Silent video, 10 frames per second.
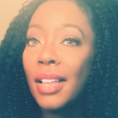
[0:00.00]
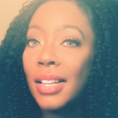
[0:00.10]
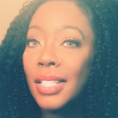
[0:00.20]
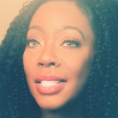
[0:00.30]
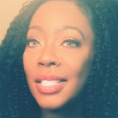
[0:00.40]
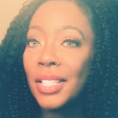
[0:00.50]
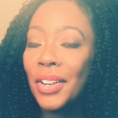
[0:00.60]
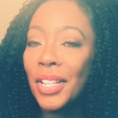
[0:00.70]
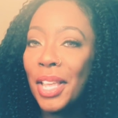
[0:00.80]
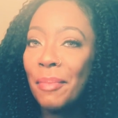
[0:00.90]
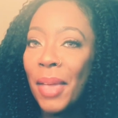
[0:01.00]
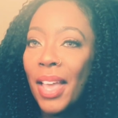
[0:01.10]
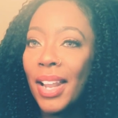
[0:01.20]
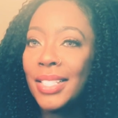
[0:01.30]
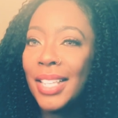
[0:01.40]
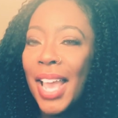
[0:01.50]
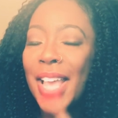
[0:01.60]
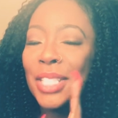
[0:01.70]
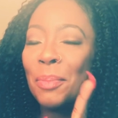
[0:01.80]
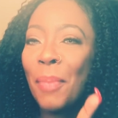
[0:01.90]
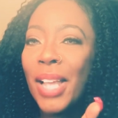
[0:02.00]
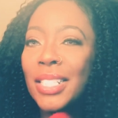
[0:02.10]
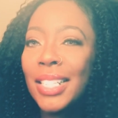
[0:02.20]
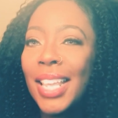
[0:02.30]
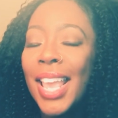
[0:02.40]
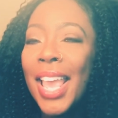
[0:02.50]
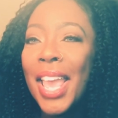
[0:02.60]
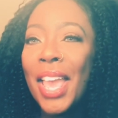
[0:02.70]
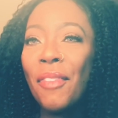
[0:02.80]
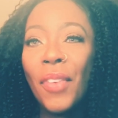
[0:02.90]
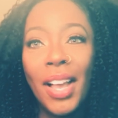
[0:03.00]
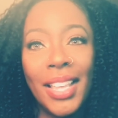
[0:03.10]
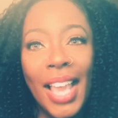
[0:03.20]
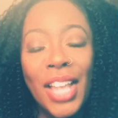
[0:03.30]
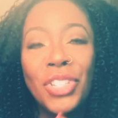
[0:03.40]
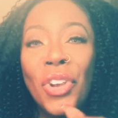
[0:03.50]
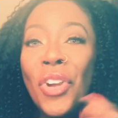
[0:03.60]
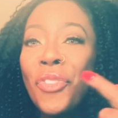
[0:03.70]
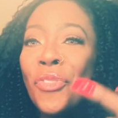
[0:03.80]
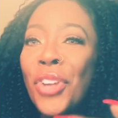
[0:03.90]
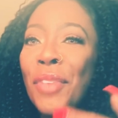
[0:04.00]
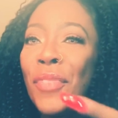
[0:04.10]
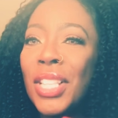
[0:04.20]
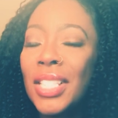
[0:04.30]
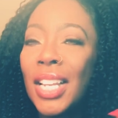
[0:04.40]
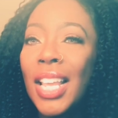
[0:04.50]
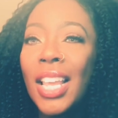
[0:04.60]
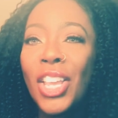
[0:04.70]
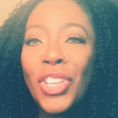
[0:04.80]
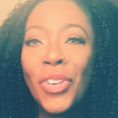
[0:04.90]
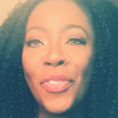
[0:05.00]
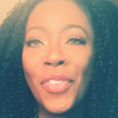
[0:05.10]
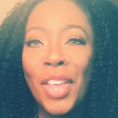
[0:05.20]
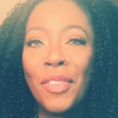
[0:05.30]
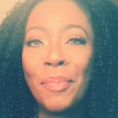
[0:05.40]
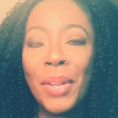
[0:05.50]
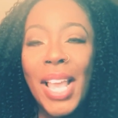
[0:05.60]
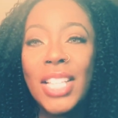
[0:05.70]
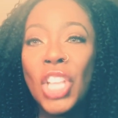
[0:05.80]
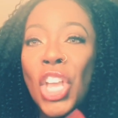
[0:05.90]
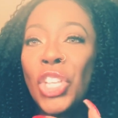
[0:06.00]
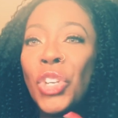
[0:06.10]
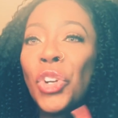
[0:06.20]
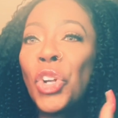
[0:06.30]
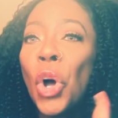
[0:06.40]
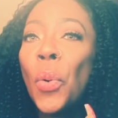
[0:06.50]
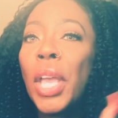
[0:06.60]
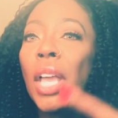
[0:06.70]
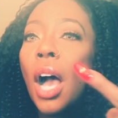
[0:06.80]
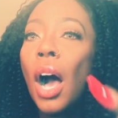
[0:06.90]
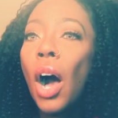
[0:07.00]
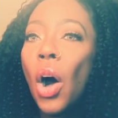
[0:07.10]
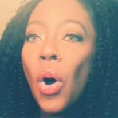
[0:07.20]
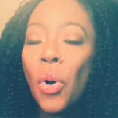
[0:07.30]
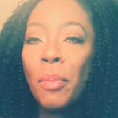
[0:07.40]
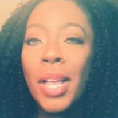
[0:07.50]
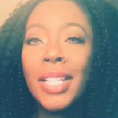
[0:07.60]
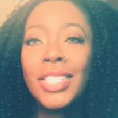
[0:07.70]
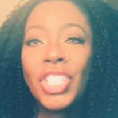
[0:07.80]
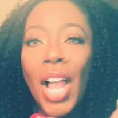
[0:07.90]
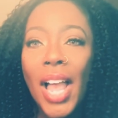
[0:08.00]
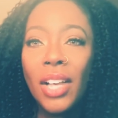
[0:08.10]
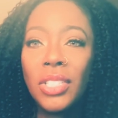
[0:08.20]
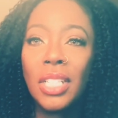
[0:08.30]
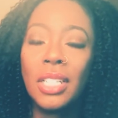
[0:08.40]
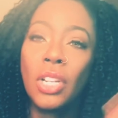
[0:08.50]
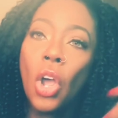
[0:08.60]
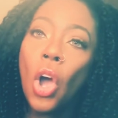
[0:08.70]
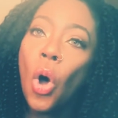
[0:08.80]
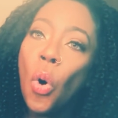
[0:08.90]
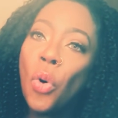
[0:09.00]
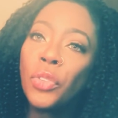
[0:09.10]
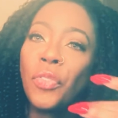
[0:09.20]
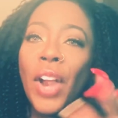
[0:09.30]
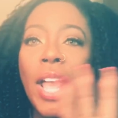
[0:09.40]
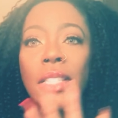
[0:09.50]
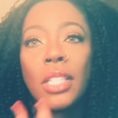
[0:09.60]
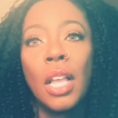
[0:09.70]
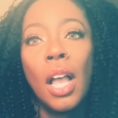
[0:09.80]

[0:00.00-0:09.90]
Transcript: necessarily a bad idea, especially if, again, you're revisiting your favorite place. You're going home, childhood, old friends,